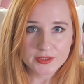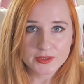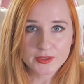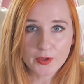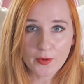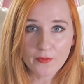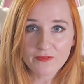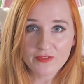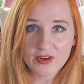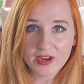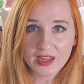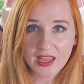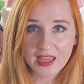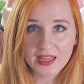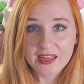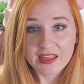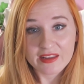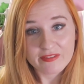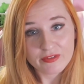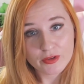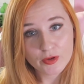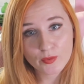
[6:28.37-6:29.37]
don't
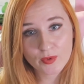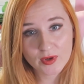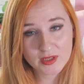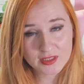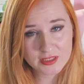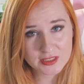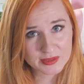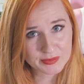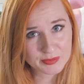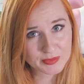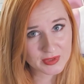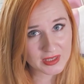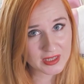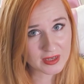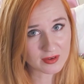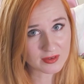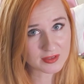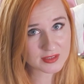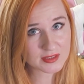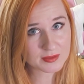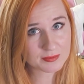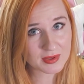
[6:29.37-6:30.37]
forget, if you want some really
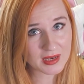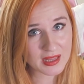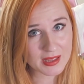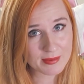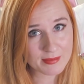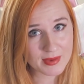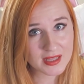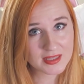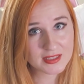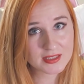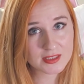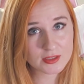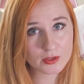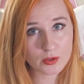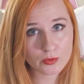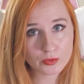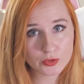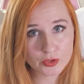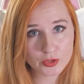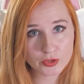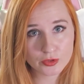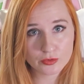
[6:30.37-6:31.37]
awesome playmats,
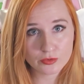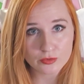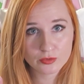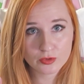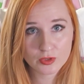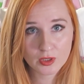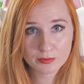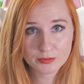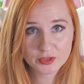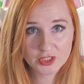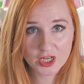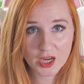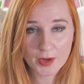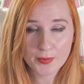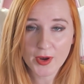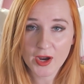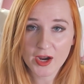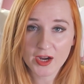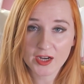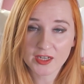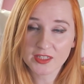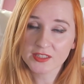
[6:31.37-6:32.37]
go to
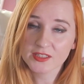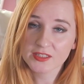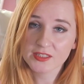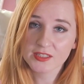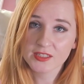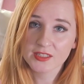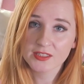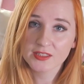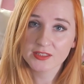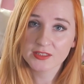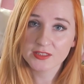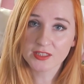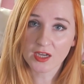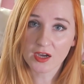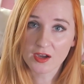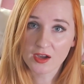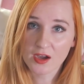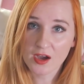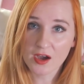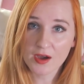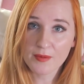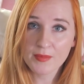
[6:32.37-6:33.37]

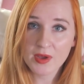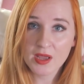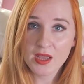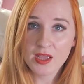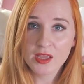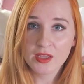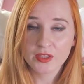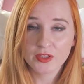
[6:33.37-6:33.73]
lumpchopart.com.